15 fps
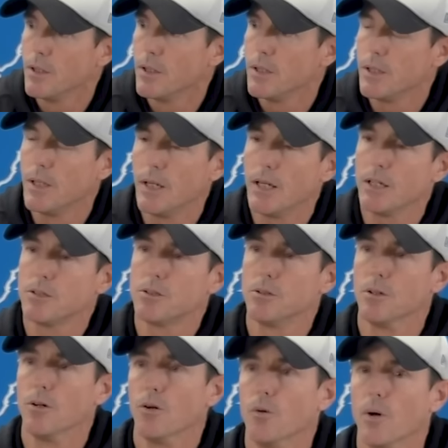I guess. Yeah,
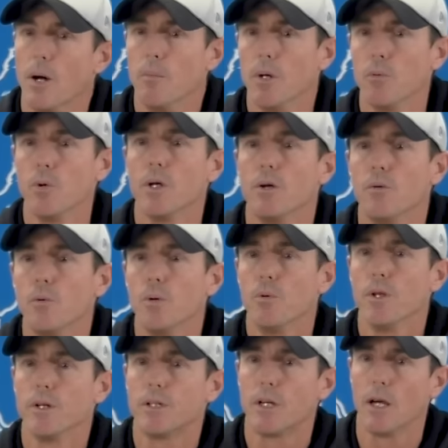so I mean, we
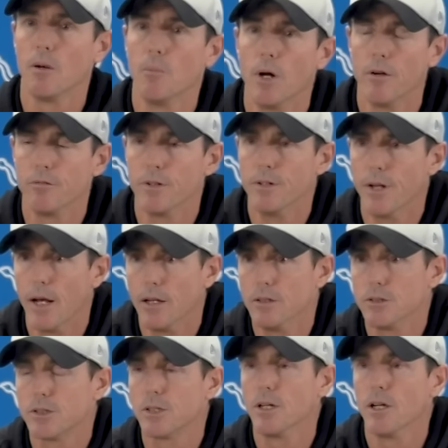really came off the
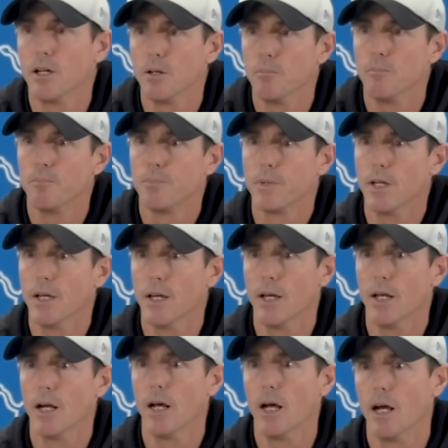Dallas game,
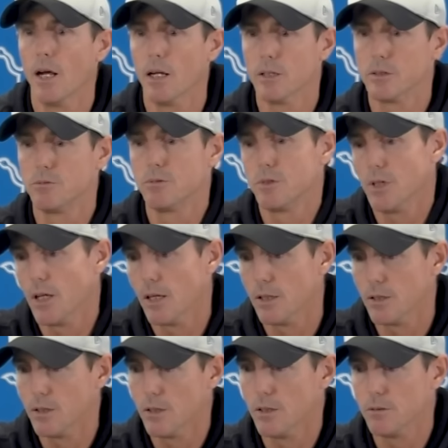and I sat
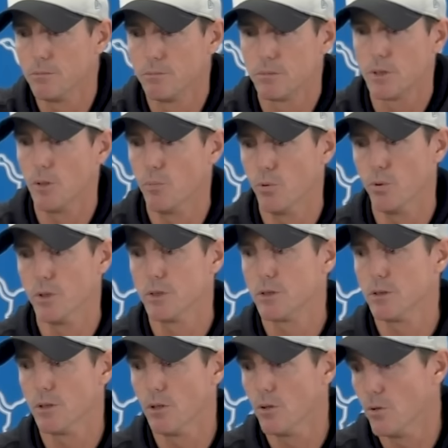in here a couple
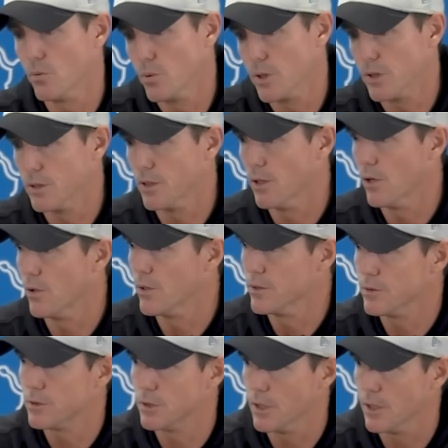weeks ago or a week ago
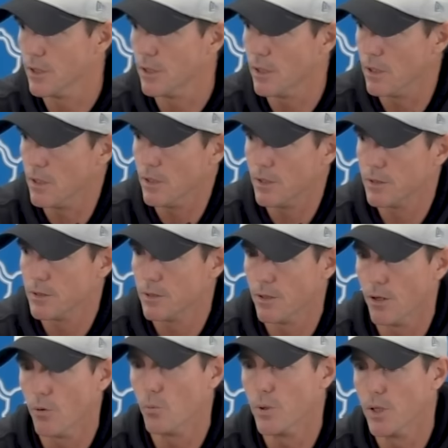and said, you
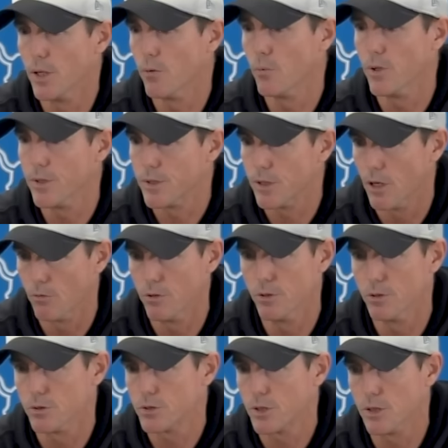know, we didn't really cover
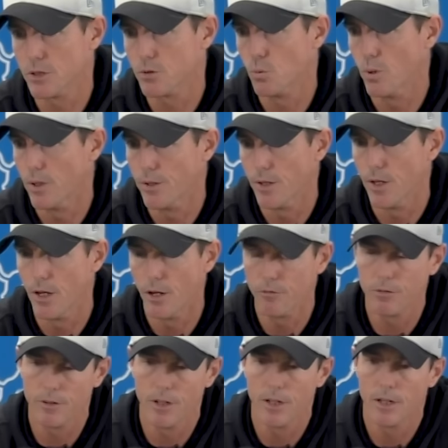those kicks well
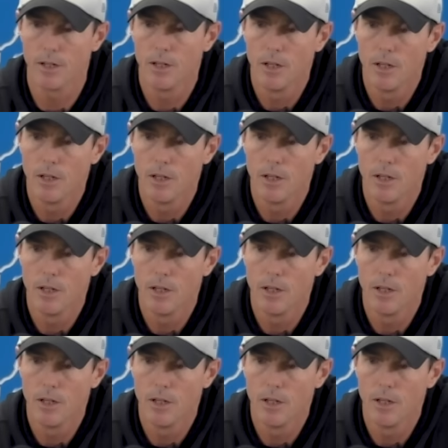enough, and